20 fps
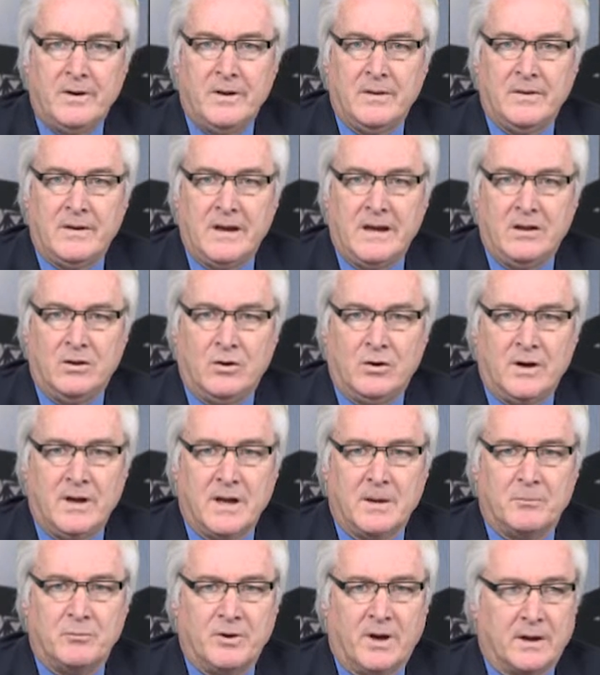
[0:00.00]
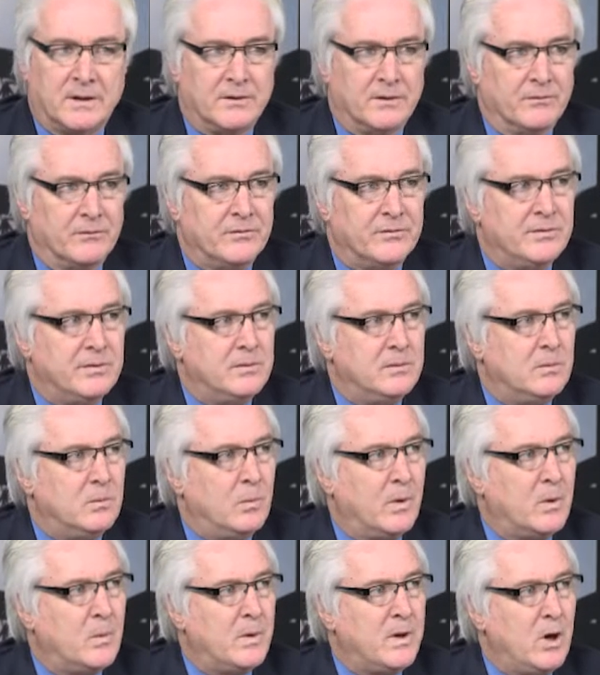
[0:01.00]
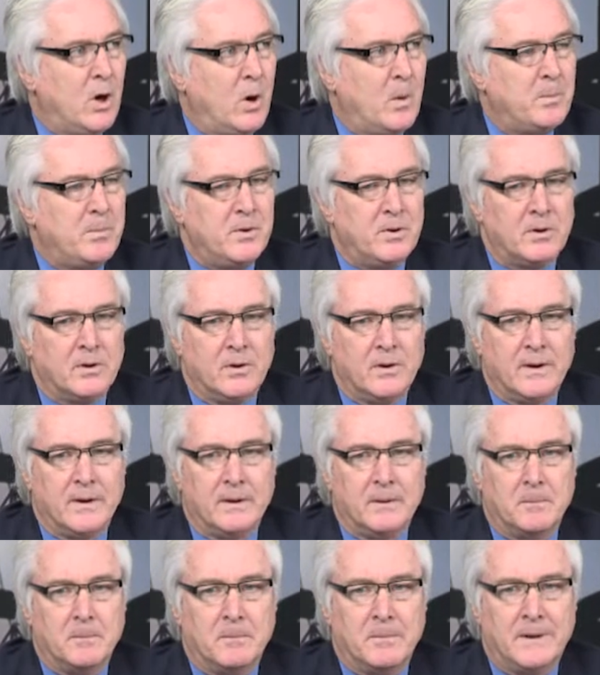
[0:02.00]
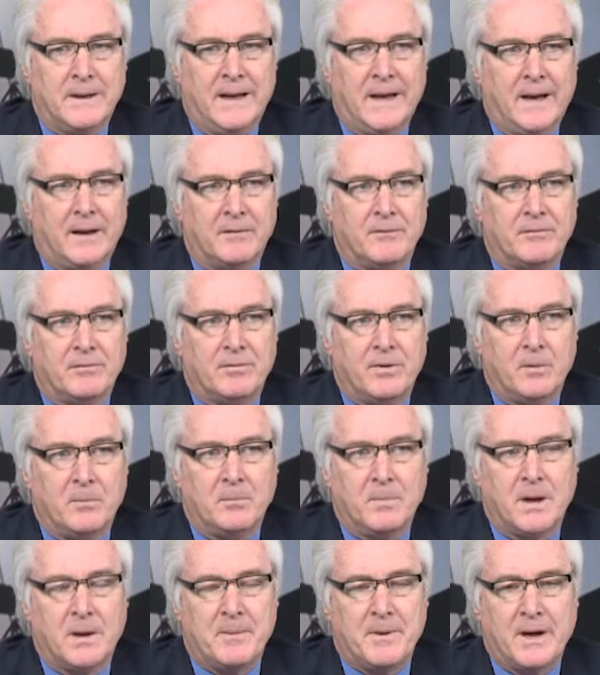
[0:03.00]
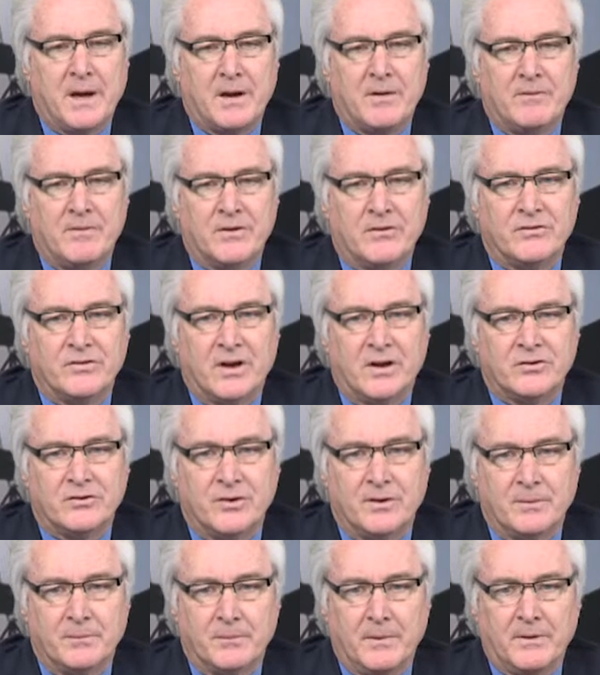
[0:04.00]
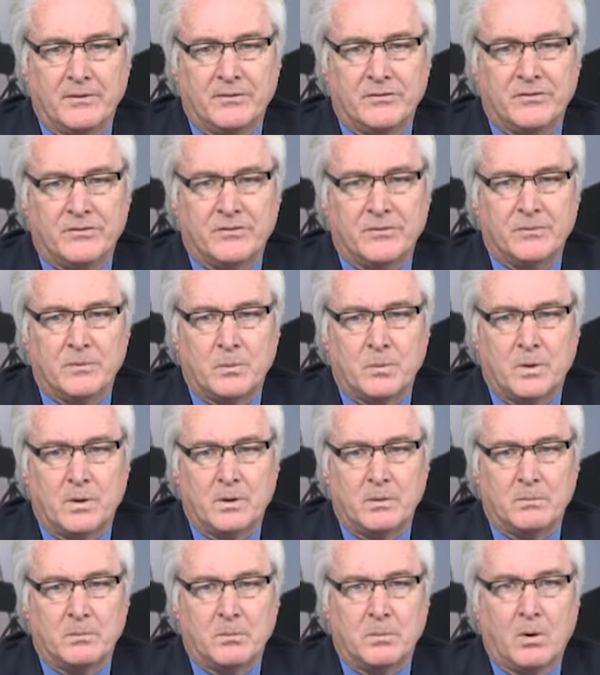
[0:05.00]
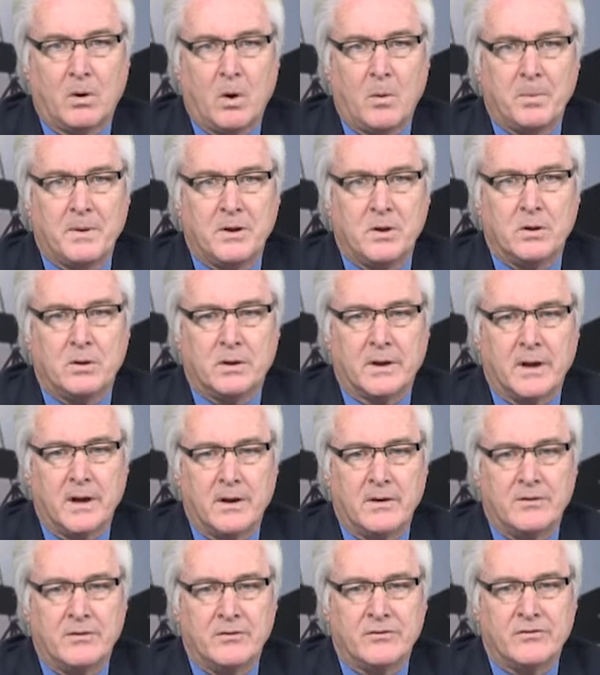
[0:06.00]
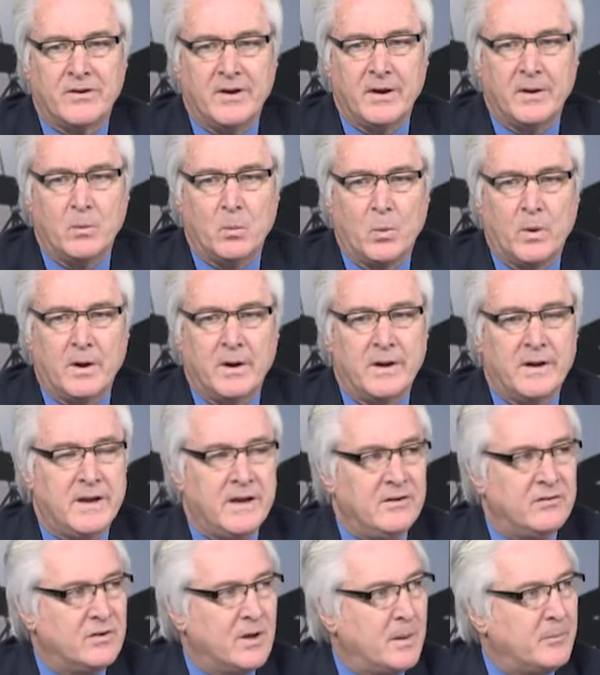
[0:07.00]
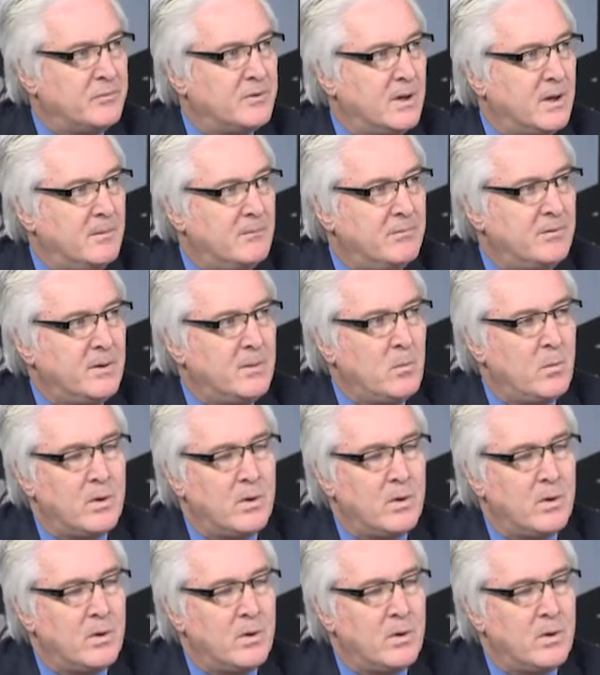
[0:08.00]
The learning objectives. What do we hope you're going to get from coming out of this session? We're hoping you're going to understand, where did ESOPs come from?